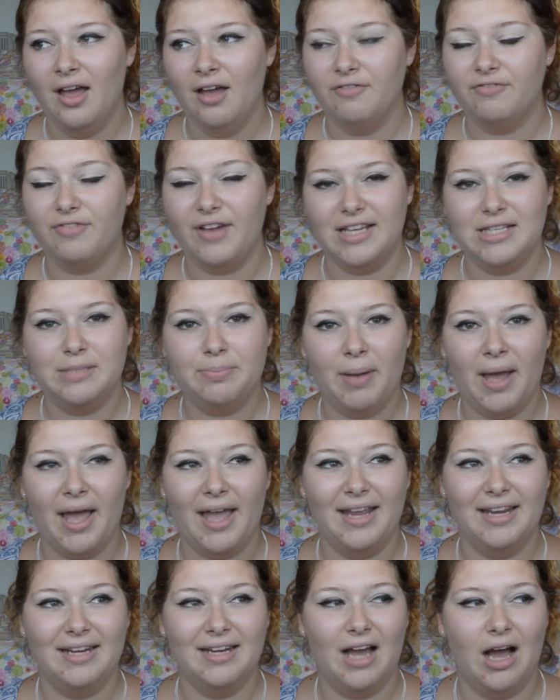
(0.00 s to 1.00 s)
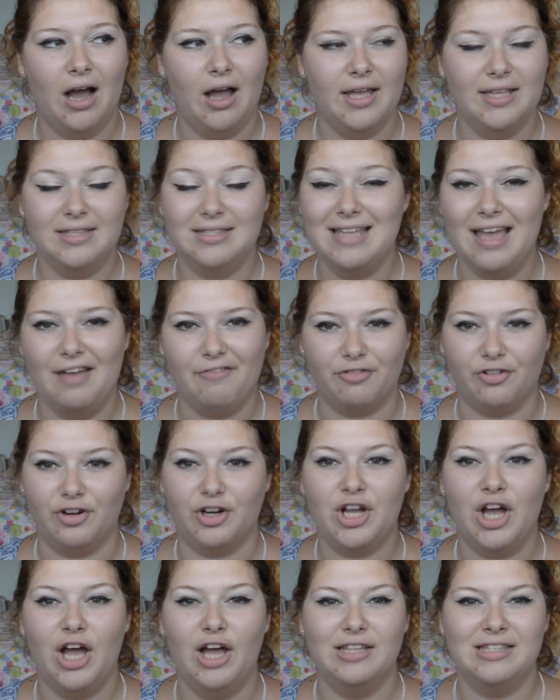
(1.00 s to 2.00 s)
Face paint never
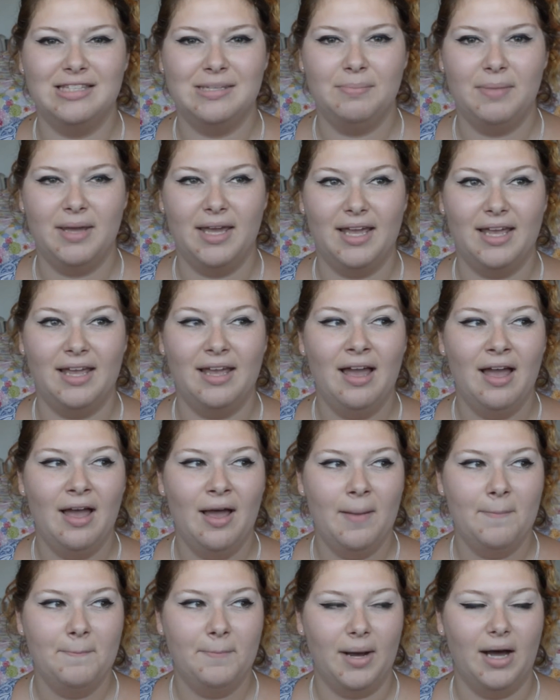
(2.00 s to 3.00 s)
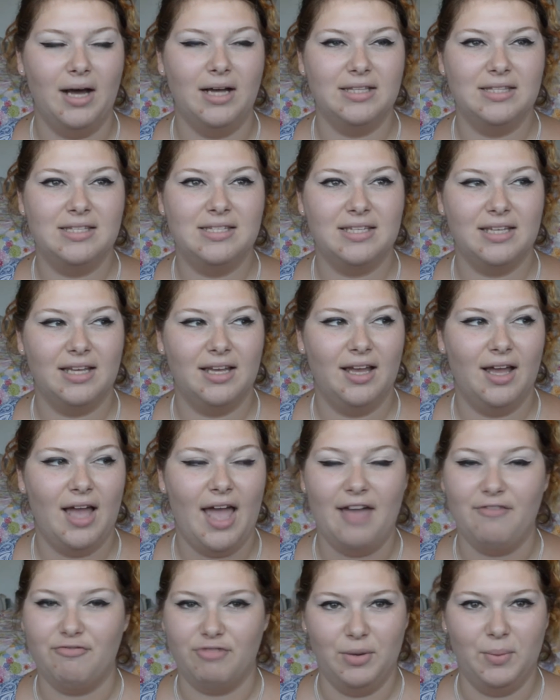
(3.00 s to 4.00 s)
occurred to me, but
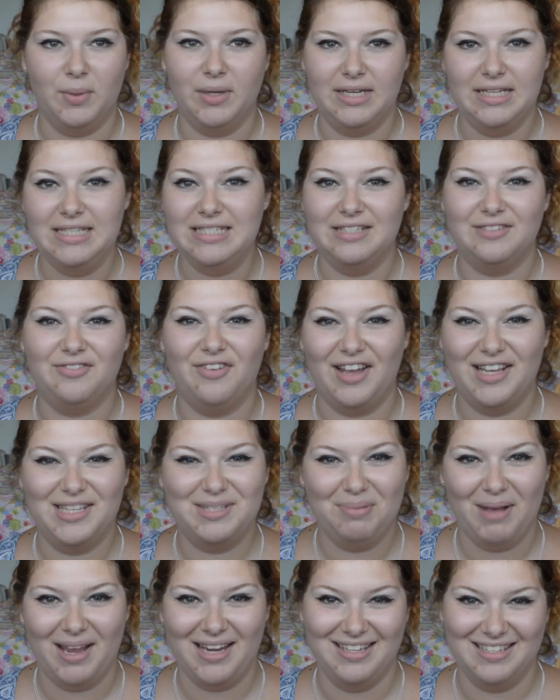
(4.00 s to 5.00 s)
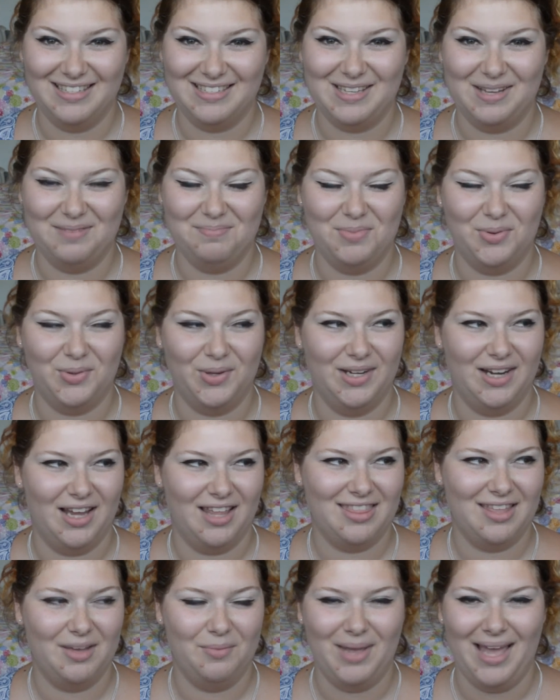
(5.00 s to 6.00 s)
everyone needed face paint at some point. I
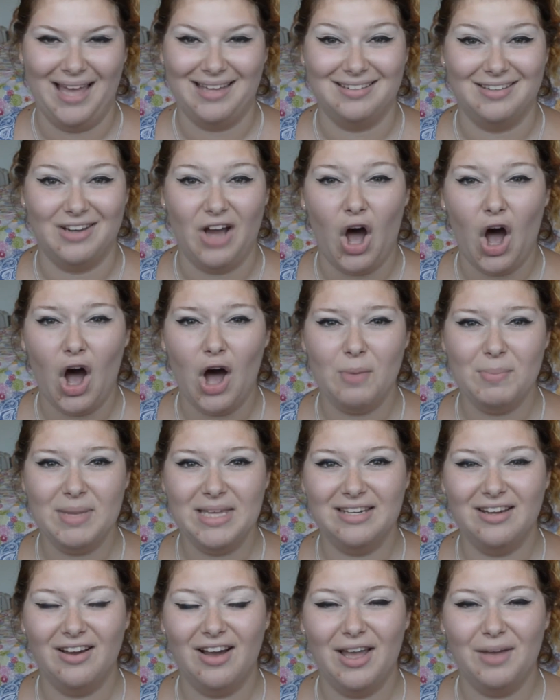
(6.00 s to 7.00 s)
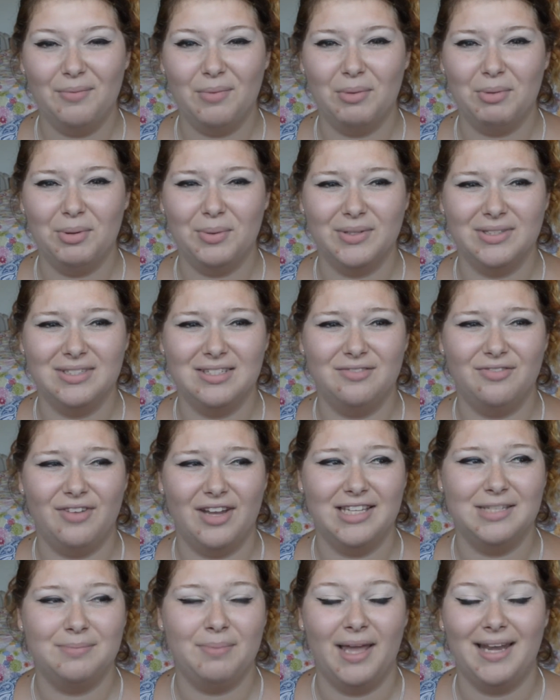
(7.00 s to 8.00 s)
think we had an army night where we wanted
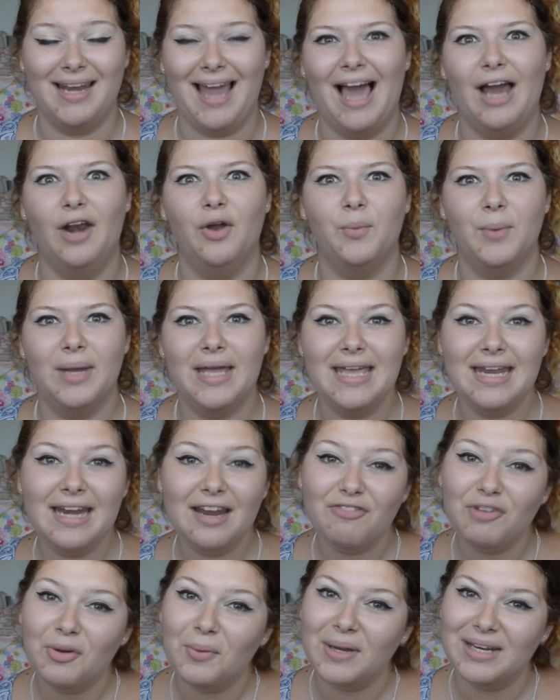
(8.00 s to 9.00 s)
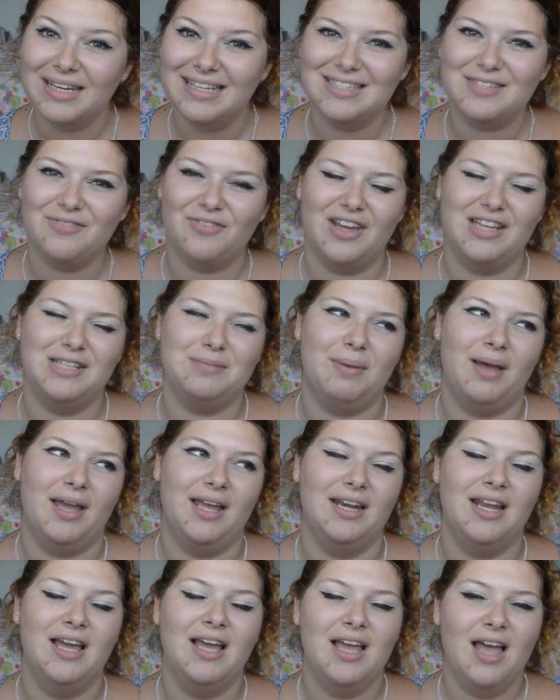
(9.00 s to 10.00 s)
face paint. Halloween, everyone needs face
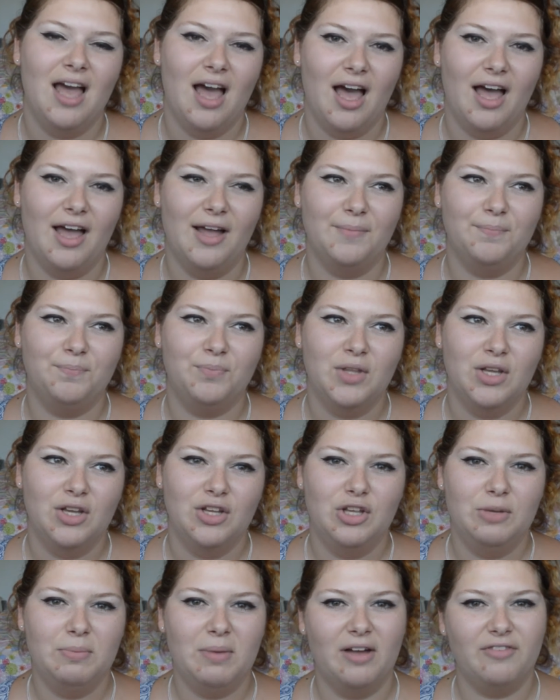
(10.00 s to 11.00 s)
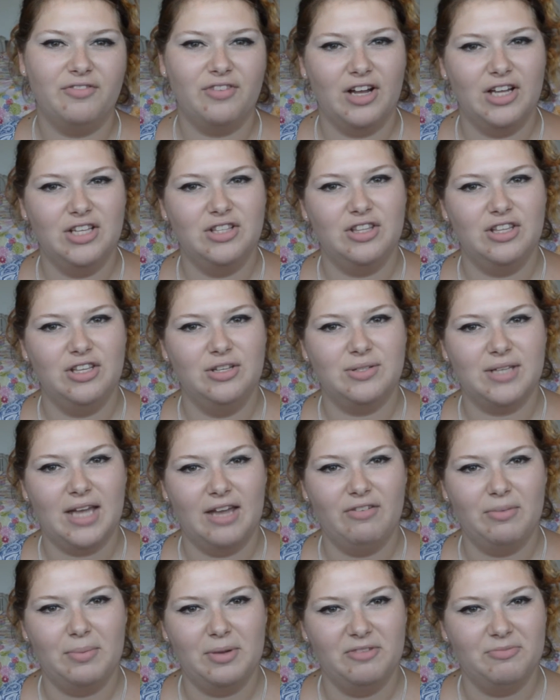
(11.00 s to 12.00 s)
paint. You might find that you
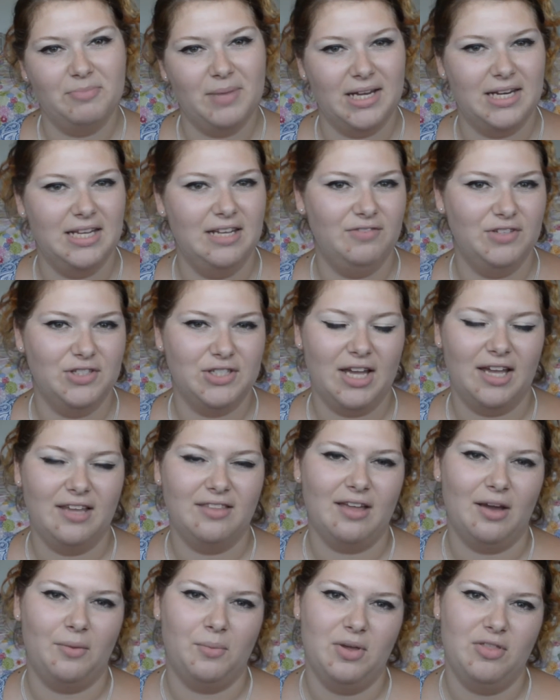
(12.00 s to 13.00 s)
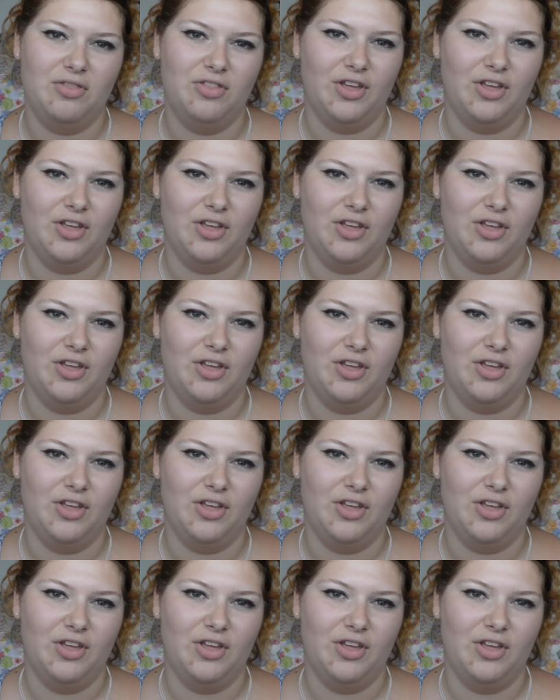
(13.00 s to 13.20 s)
save a bit of money if you take that with